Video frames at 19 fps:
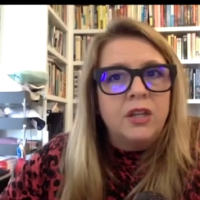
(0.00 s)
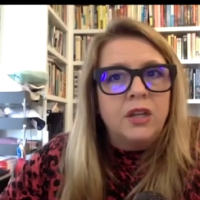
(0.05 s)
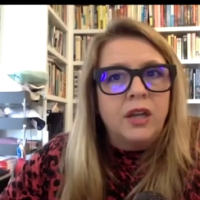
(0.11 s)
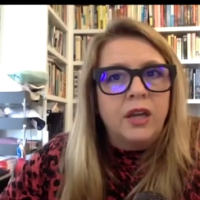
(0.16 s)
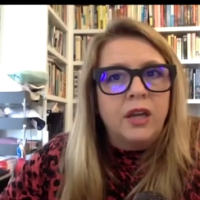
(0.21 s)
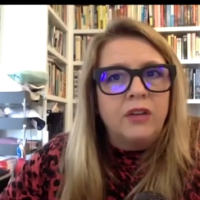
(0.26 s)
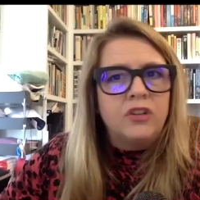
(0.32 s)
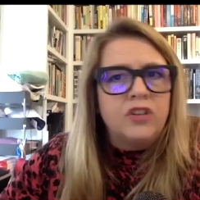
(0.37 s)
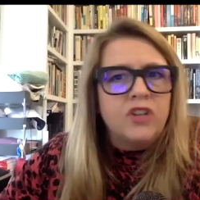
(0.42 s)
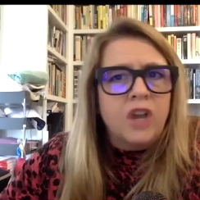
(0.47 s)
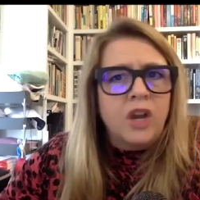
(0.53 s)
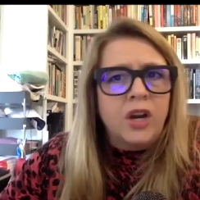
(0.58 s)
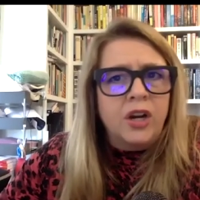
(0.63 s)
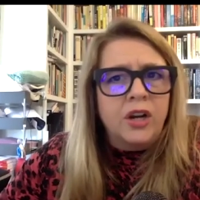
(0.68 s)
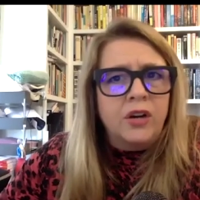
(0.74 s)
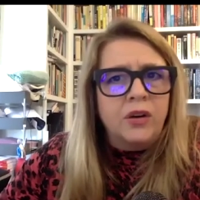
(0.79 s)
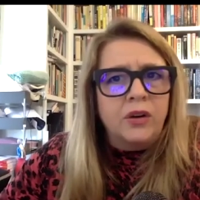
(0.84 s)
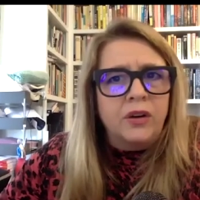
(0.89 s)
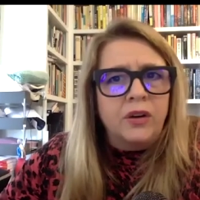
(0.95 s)
uh,
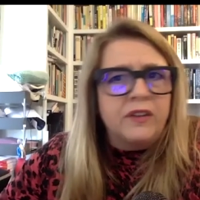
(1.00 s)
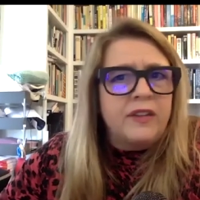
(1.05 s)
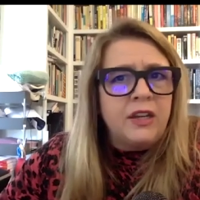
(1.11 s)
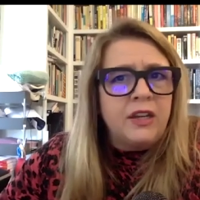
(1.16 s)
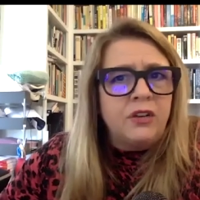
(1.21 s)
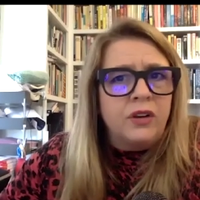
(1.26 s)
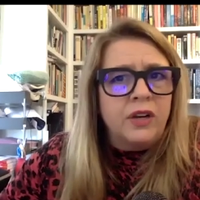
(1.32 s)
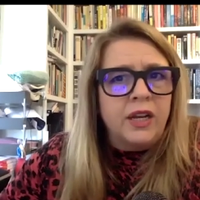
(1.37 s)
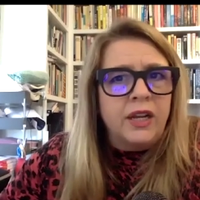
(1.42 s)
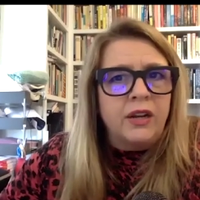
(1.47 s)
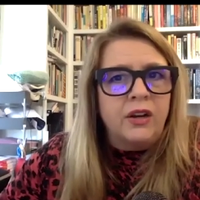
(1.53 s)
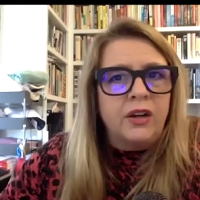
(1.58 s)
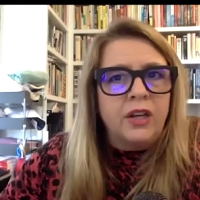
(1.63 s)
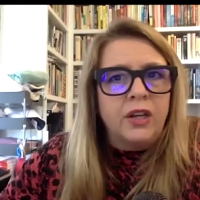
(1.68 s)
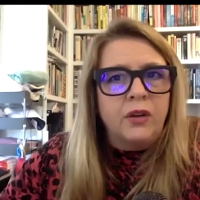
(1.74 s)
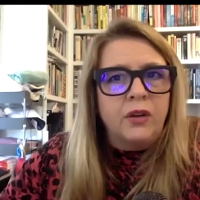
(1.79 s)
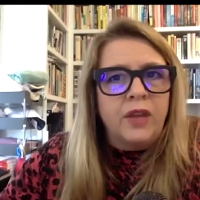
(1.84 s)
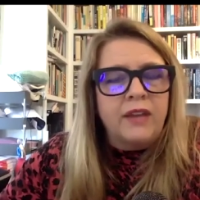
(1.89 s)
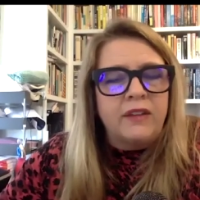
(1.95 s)
dark or a secret or
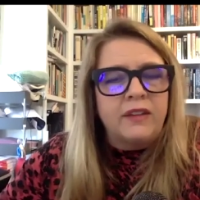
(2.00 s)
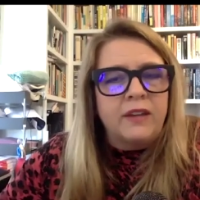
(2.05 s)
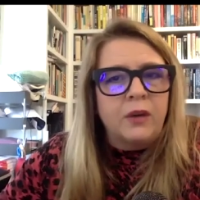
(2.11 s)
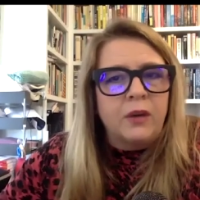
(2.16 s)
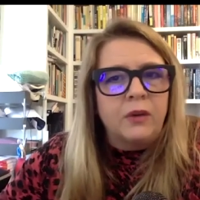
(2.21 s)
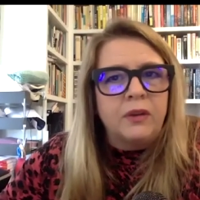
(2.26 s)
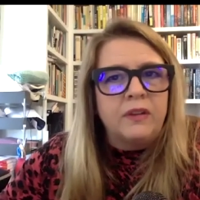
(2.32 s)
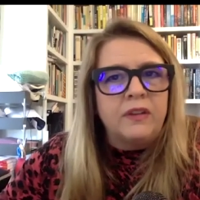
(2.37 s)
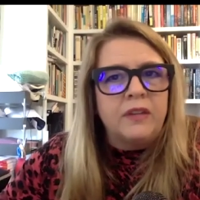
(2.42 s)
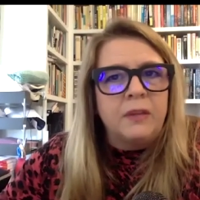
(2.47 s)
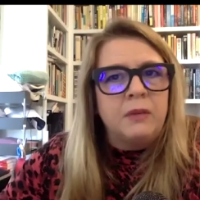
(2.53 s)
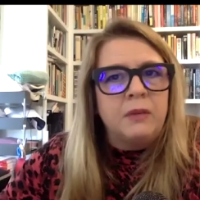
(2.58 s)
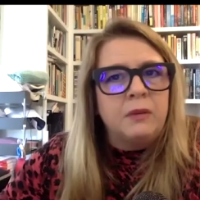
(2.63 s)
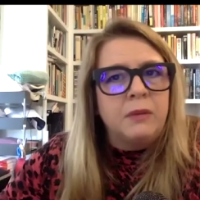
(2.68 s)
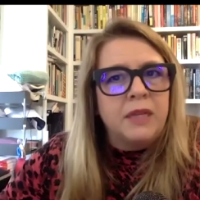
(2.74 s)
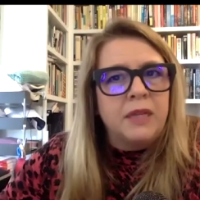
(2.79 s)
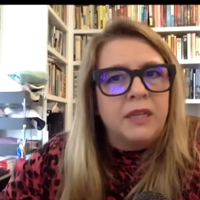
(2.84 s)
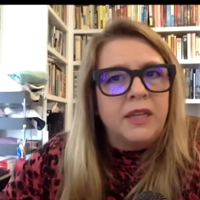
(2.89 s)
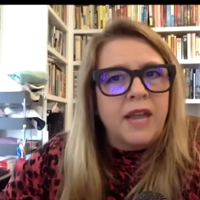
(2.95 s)
you know that's how it seemed to
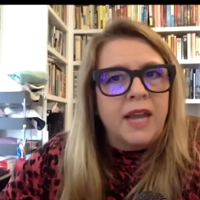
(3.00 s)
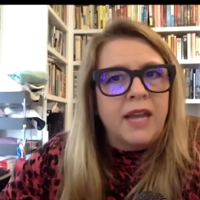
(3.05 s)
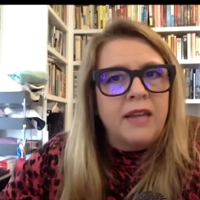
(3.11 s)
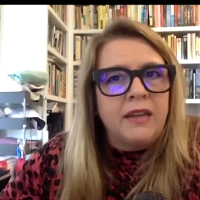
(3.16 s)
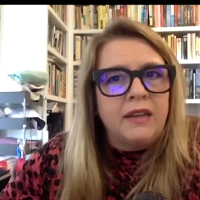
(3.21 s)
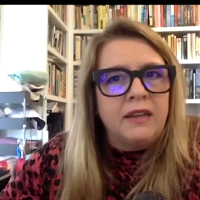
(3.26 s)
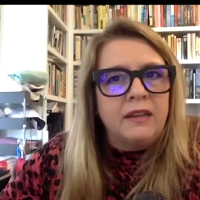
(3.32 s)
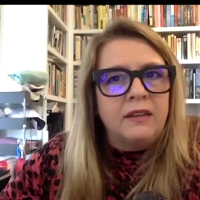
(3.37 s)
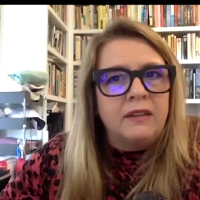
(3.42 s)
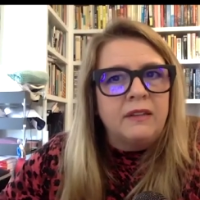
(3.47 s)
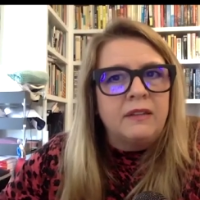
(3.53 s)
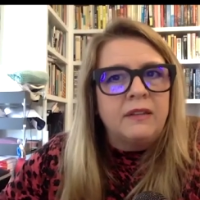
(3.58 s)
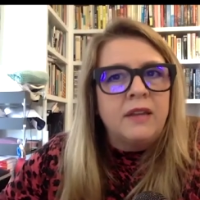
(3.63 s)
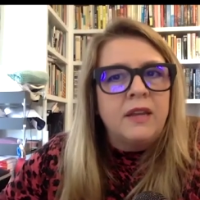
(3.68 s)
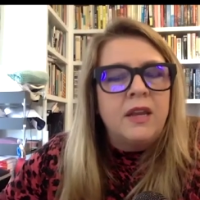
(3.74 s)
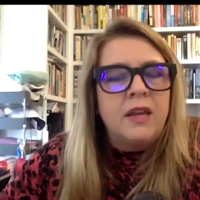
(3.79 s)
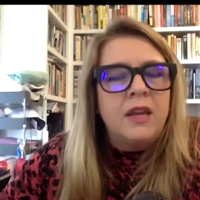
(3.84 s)
be in the 90s